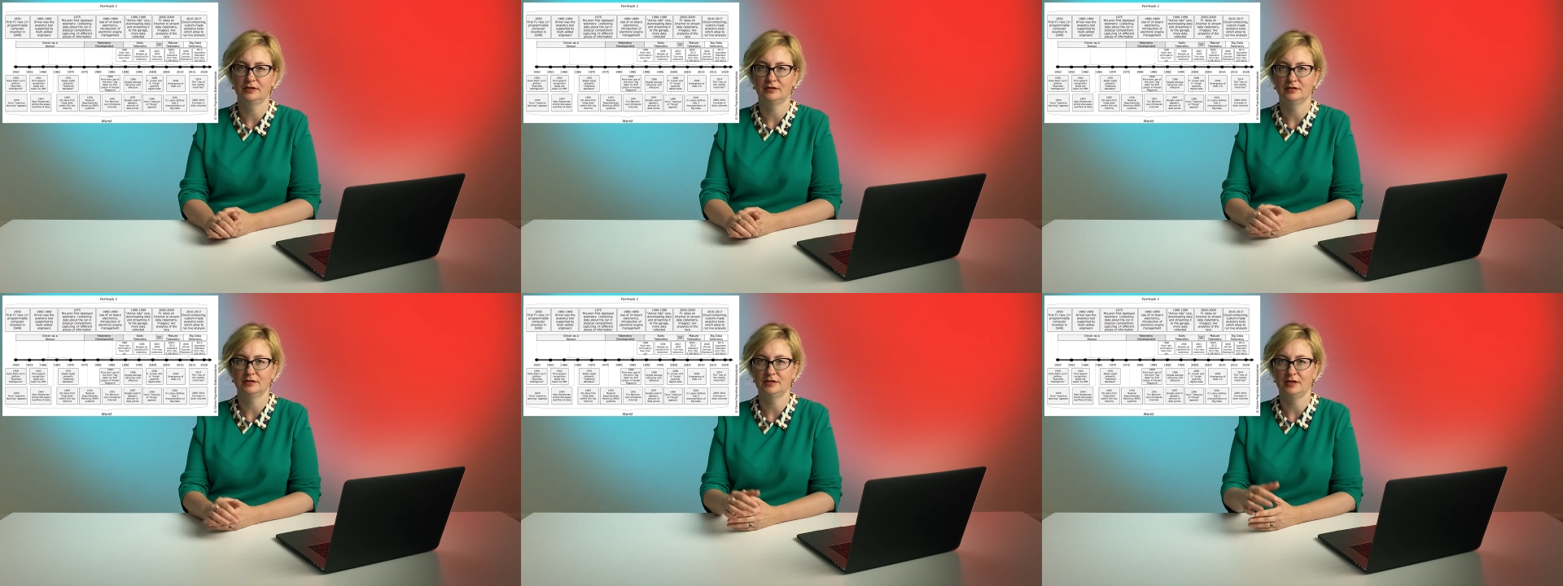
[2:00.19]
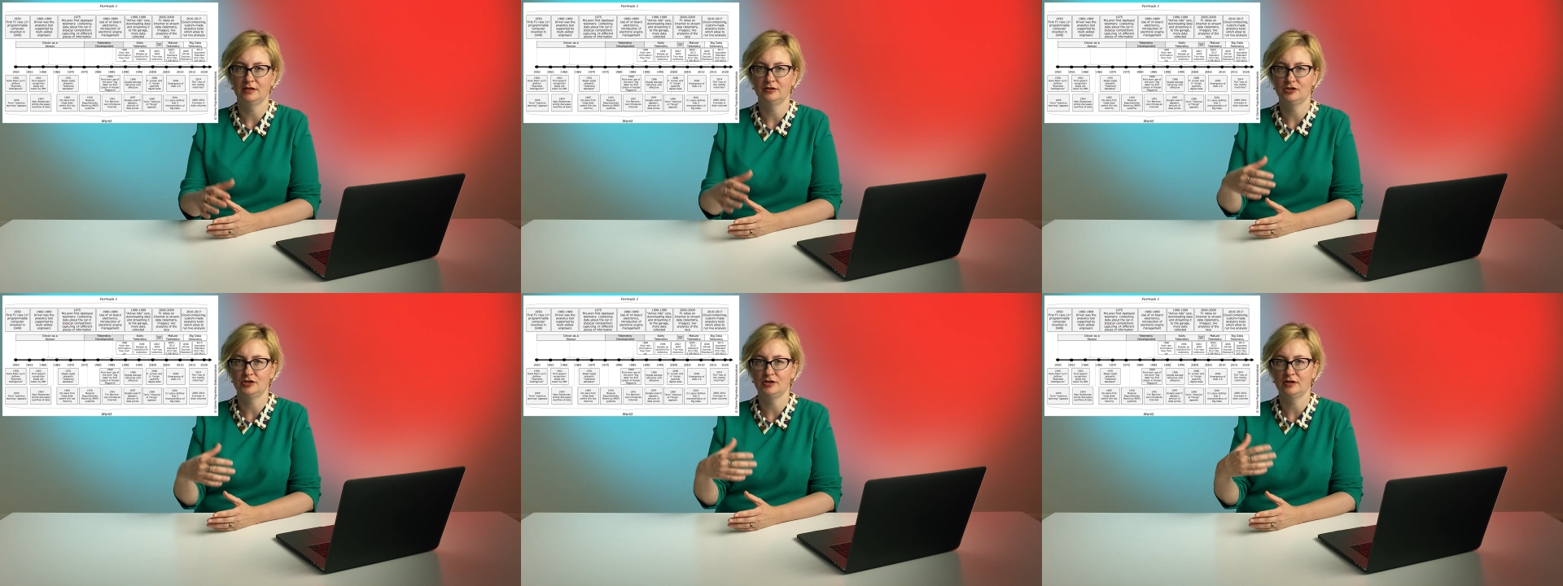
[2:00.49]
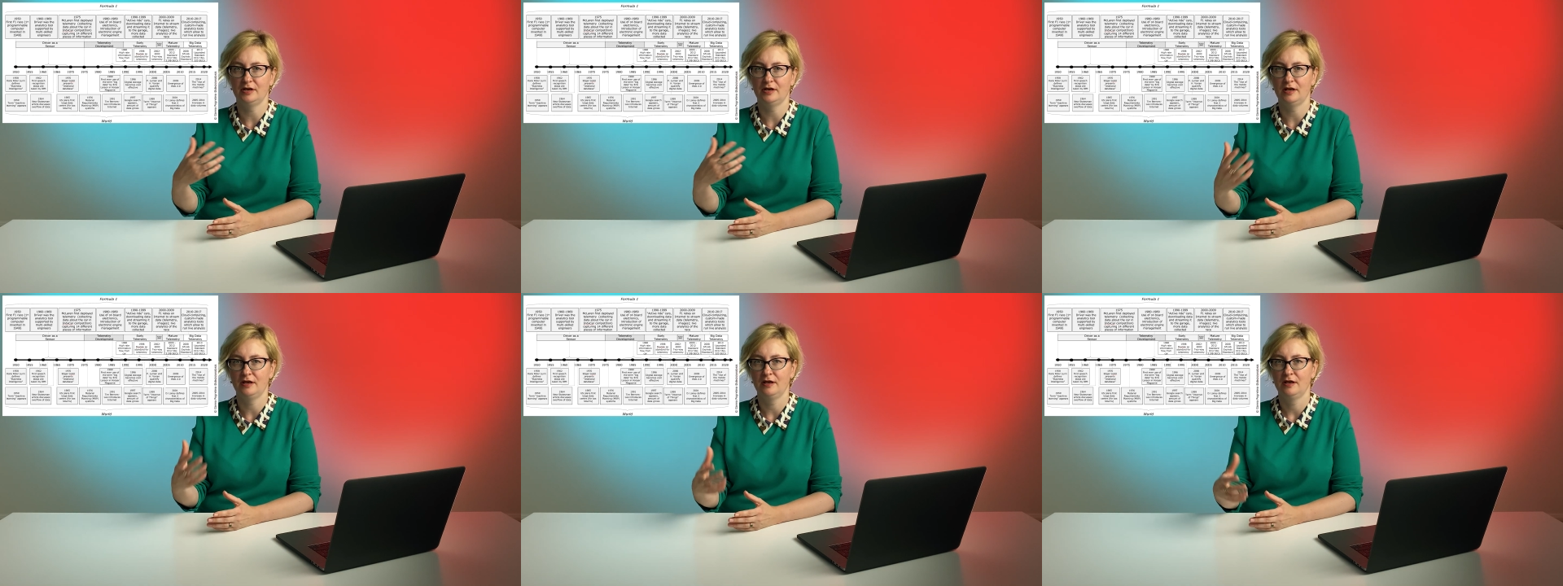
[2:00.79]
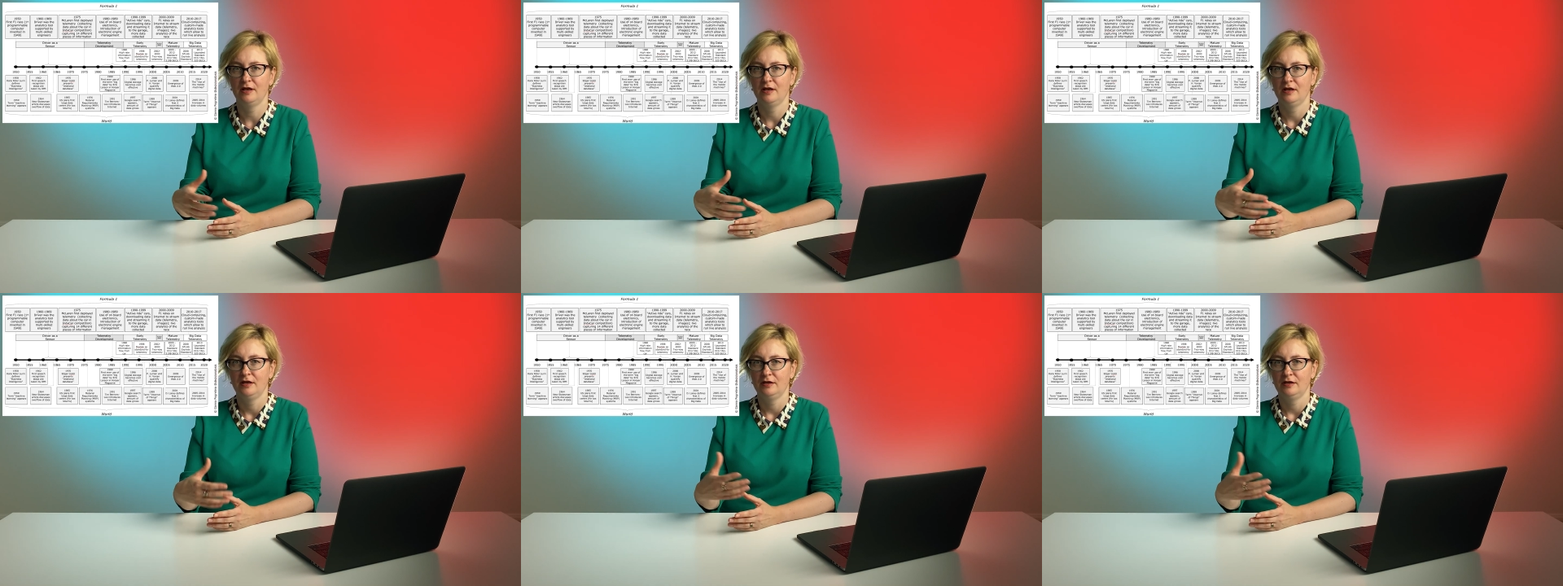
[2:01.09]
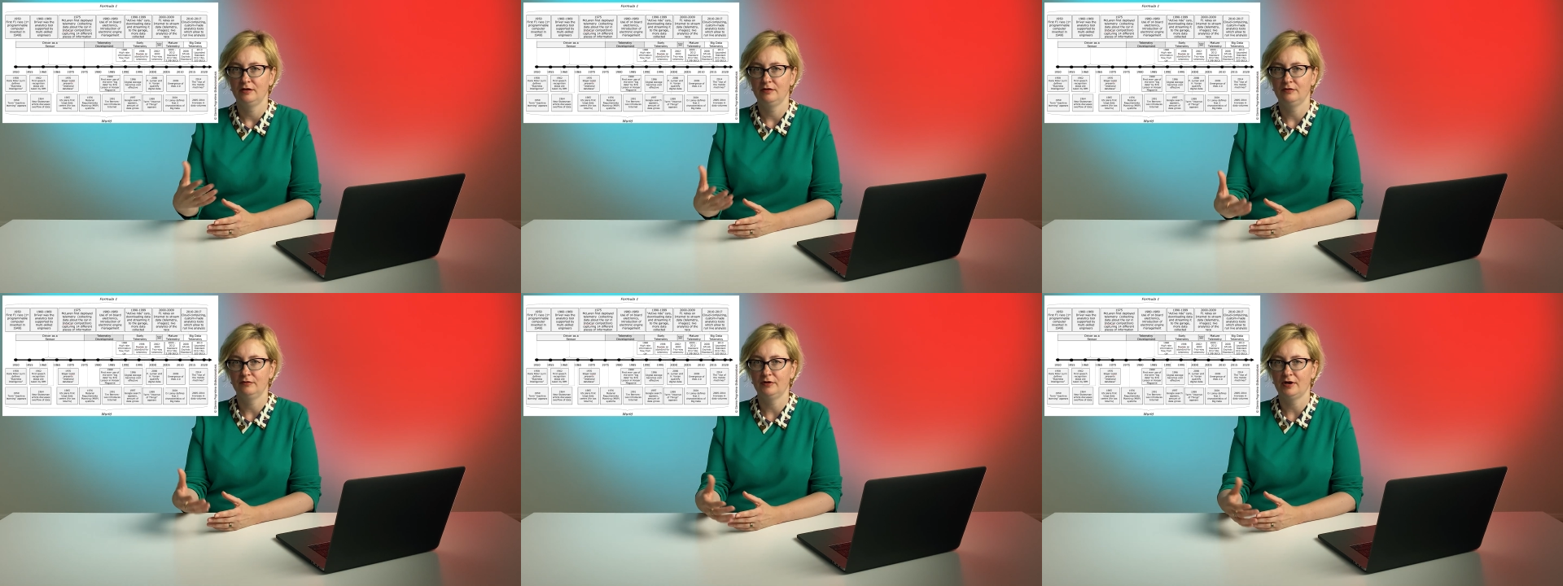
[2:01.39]
and essentially
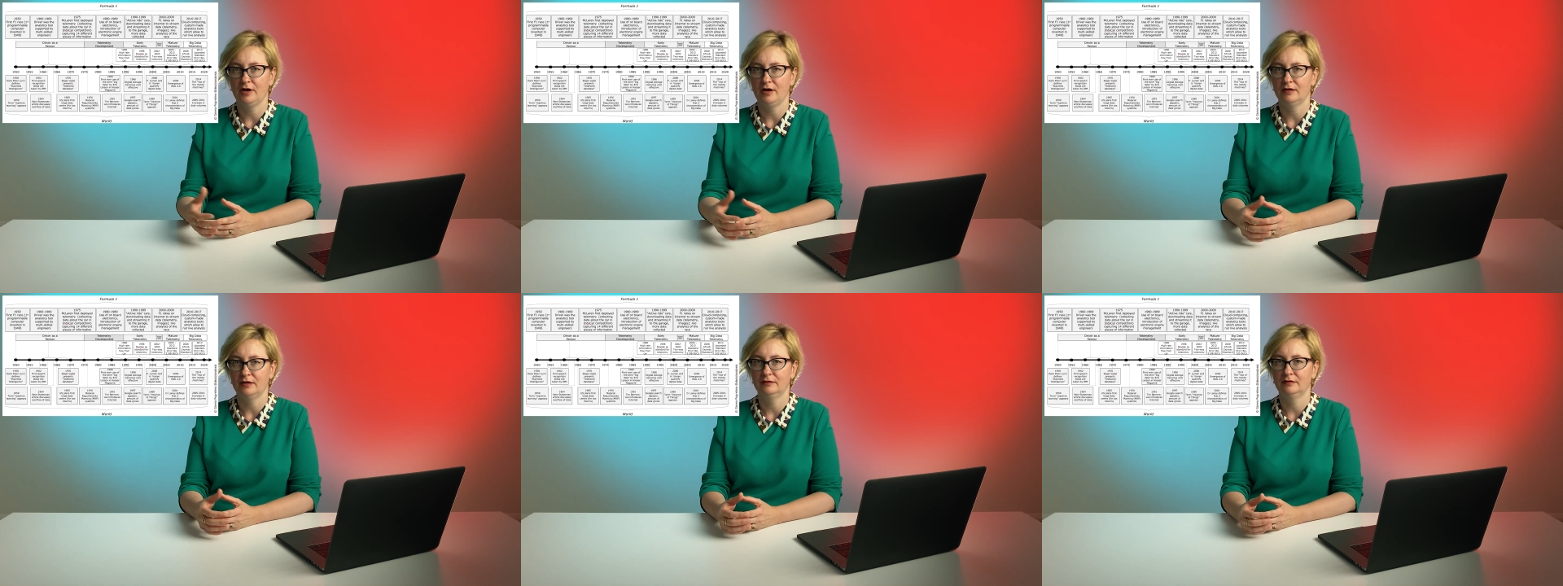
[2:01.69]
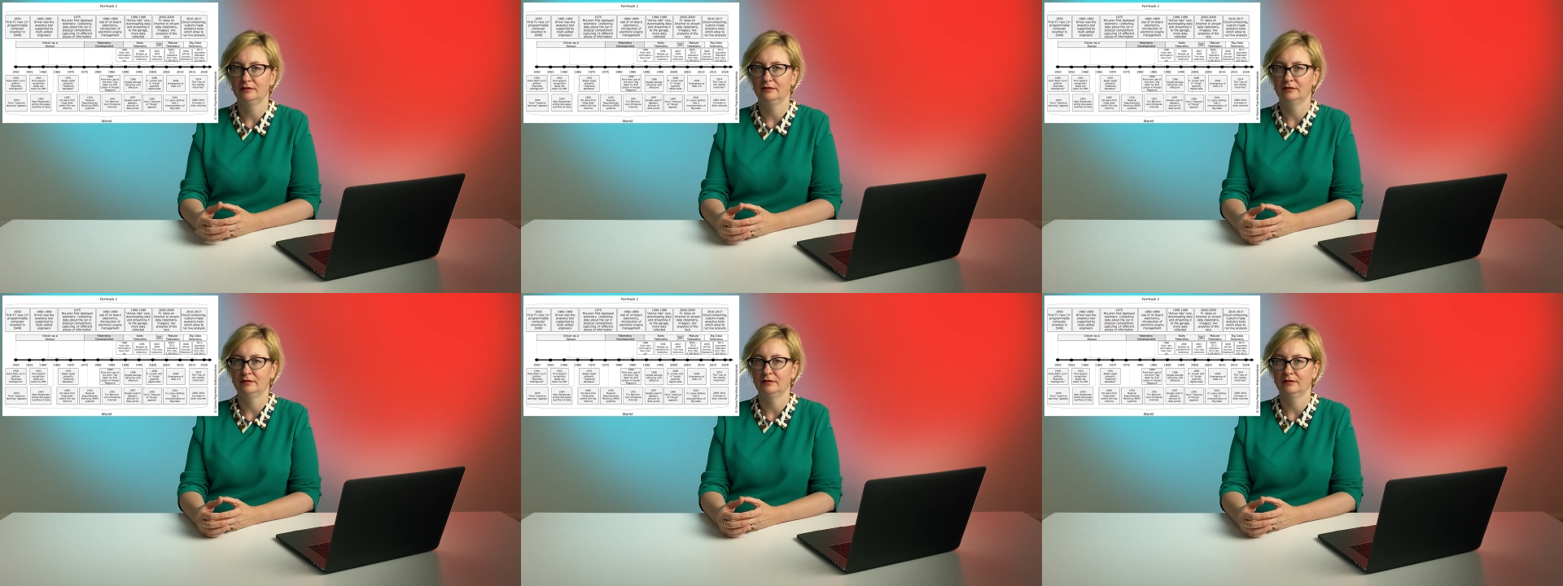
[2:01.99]
you had